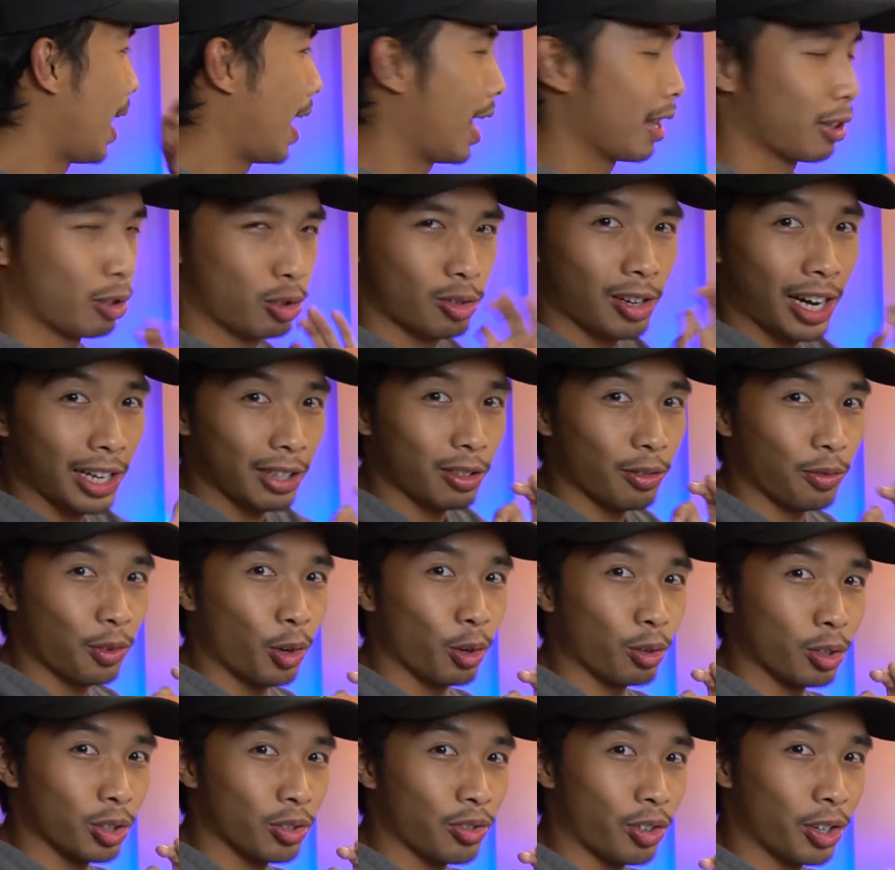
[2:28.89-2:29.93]
I'll try to
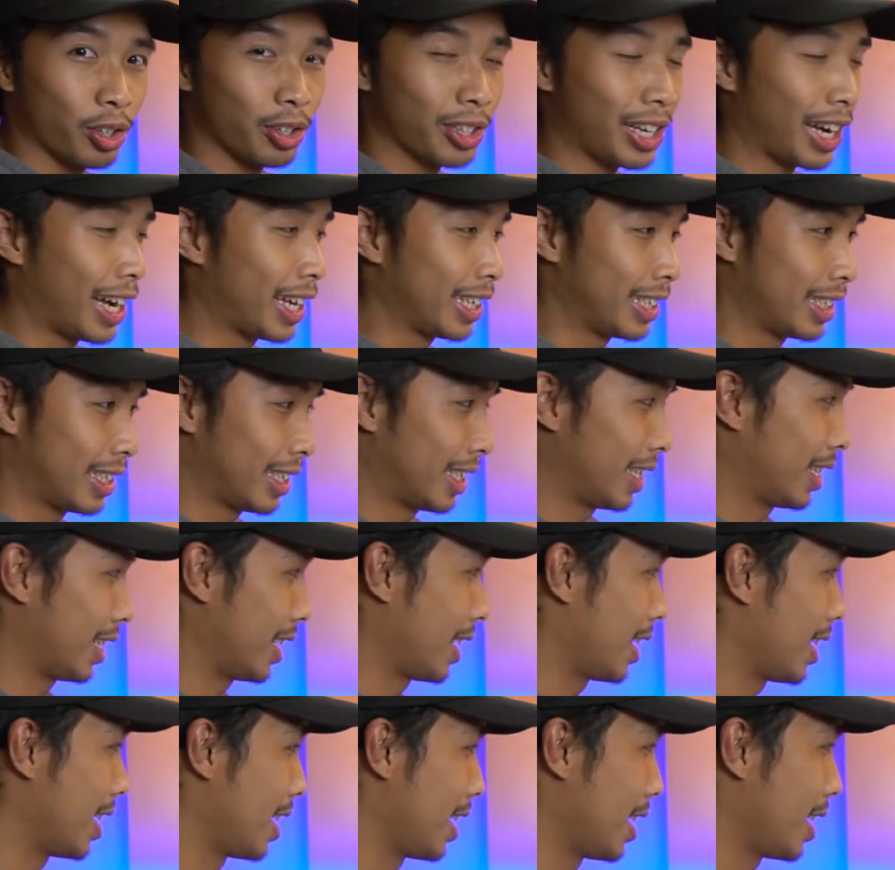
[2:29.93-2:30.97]
focus for you guys
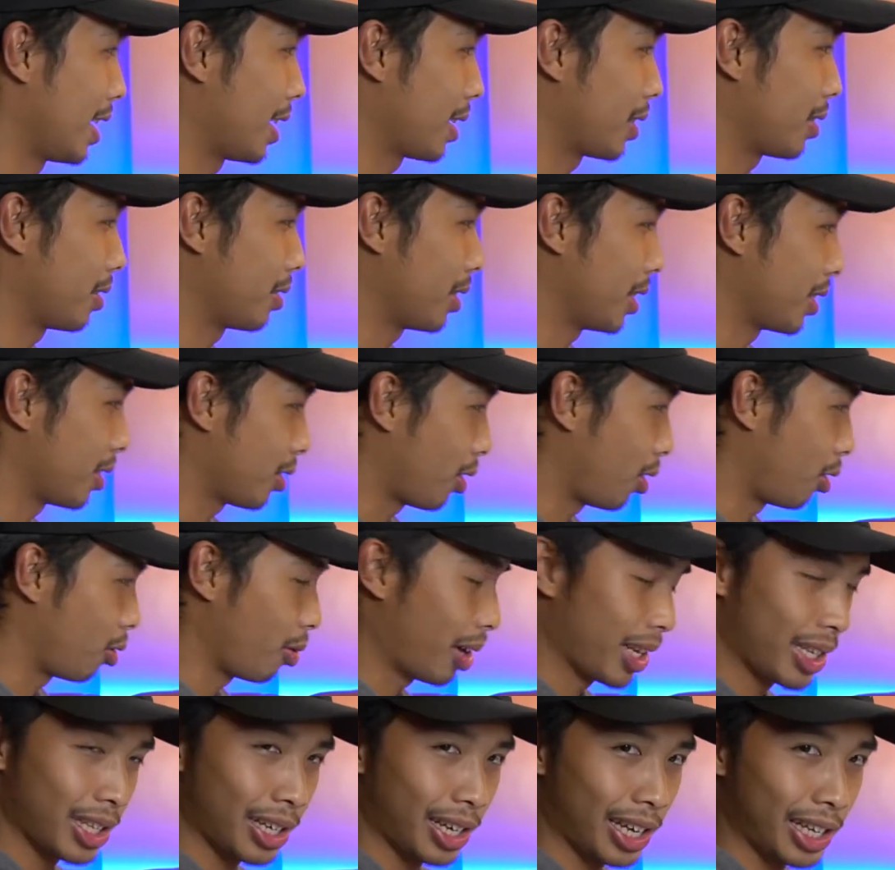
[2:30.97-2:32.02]
because it's
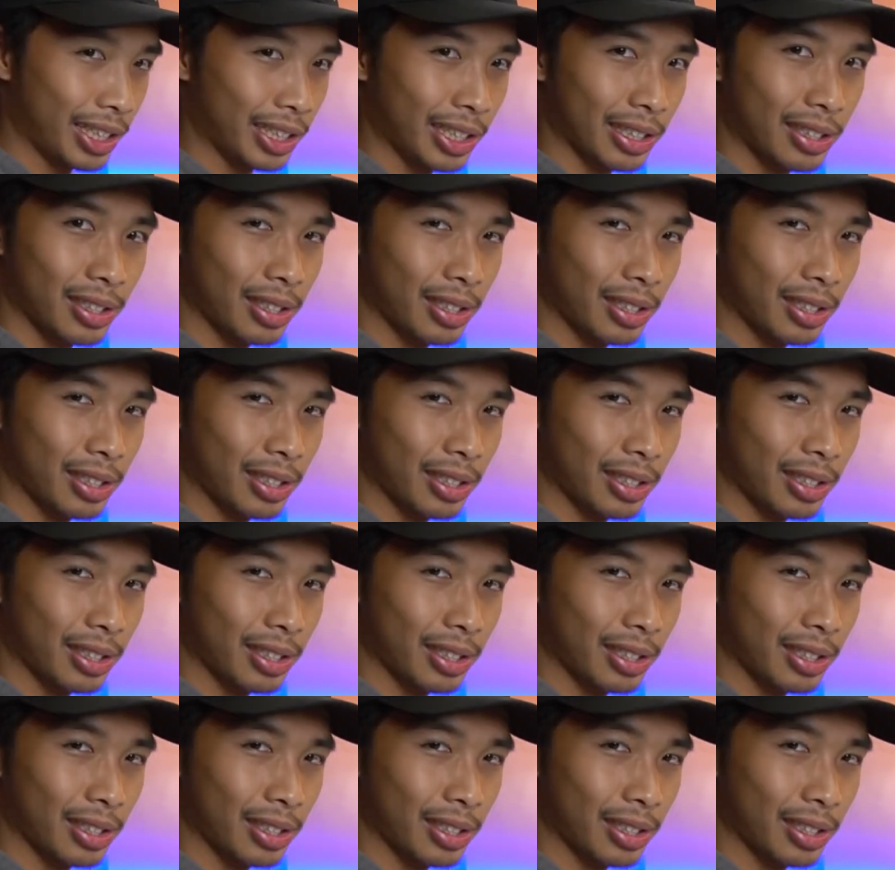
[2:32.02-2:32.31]
already late.